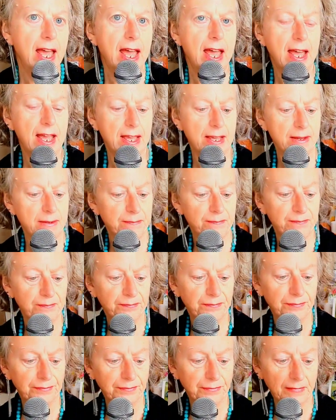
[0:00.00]

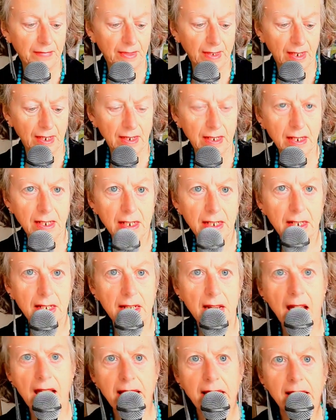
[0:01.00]
um,
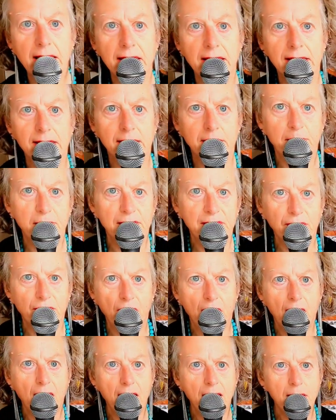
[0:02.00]
like and
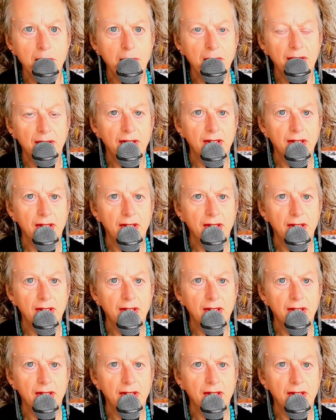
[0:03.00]
subscribe